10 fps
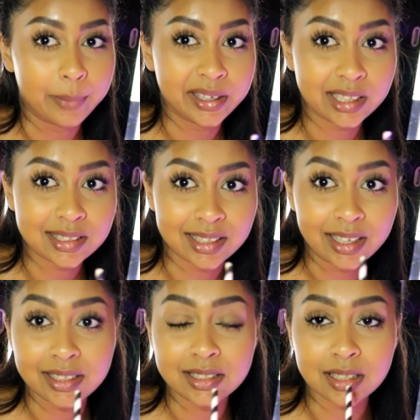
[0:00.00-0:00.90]
Bunny
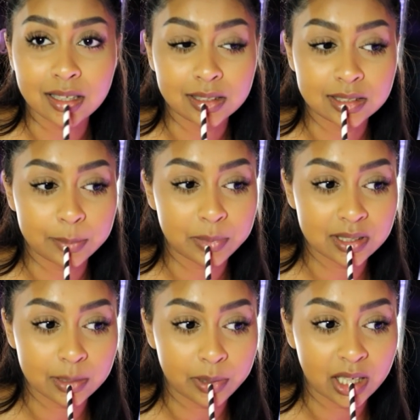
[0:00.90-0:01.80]
says, sippy
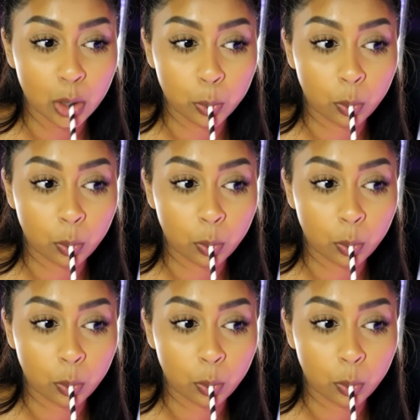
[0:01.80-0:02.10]
sippy.